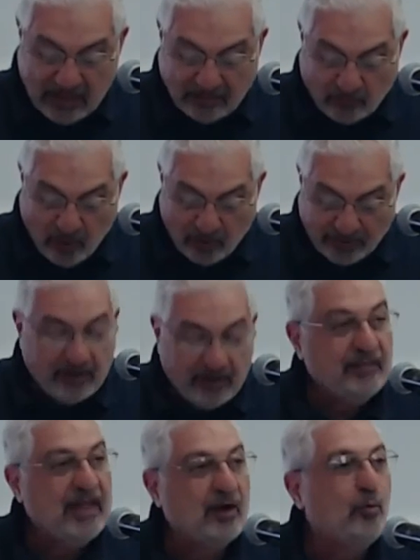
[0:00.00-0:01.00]
quote,
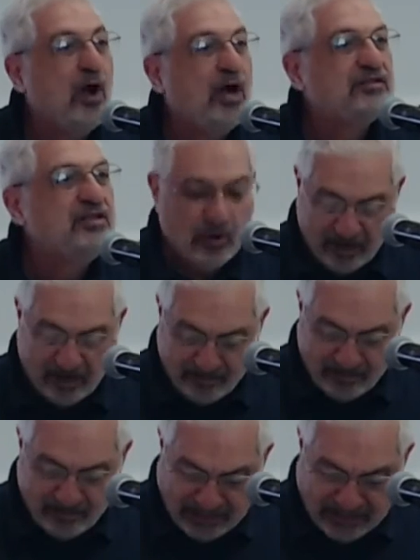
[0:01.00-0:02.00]
There was no
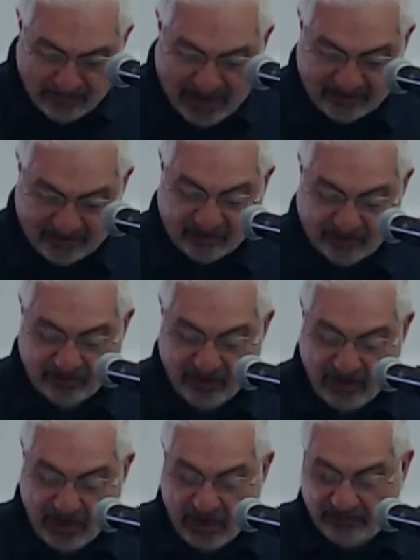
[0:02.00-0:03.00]
Armenian massacre.
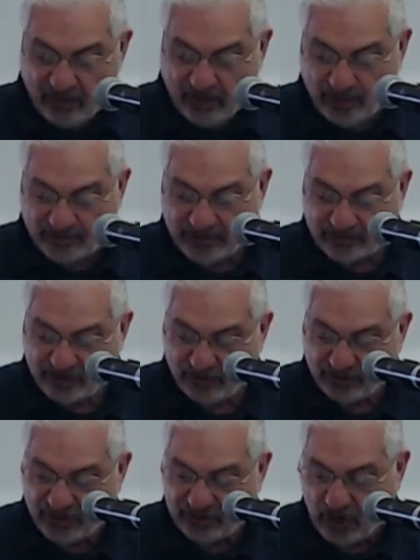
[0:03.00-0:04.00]
There was a
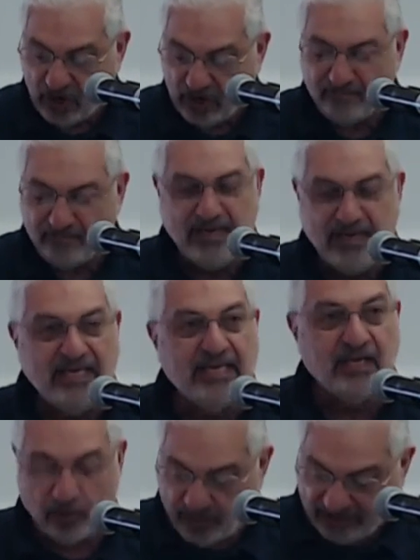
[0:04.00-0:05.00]
Turkish Armenian
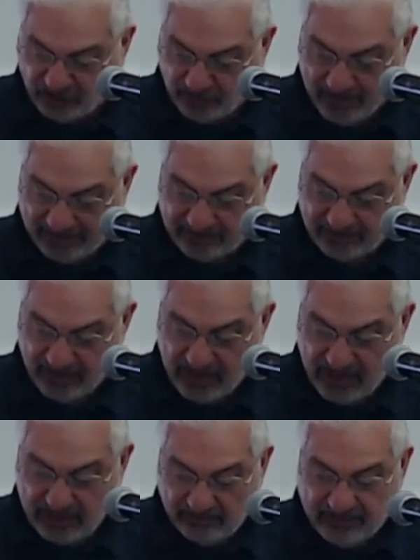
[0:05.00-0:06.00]
arrangement.
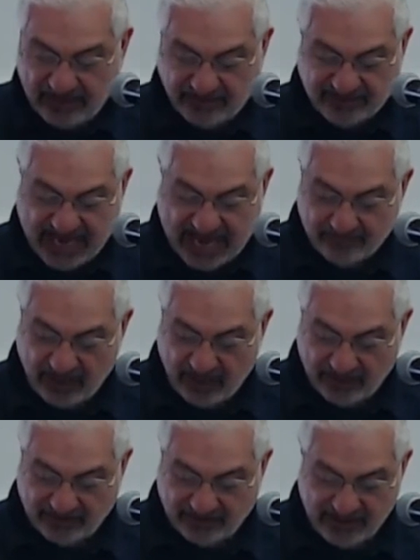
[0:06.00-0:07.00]
They stabbed
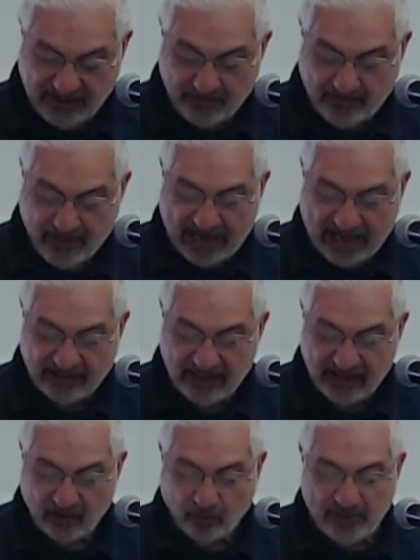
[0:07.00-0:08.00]
us in the back,
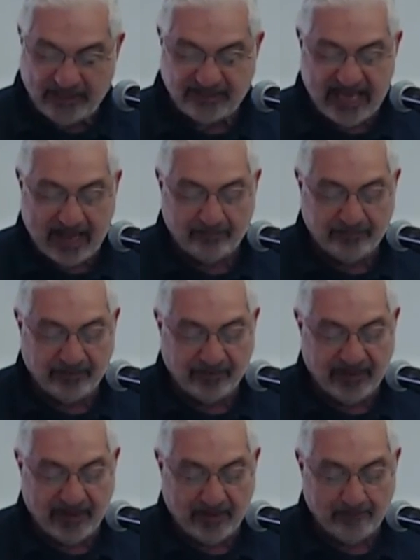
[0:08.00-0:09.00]
we
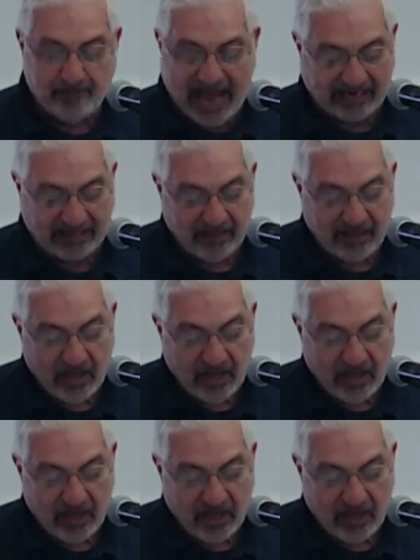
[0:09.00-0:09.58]
stabbed them back.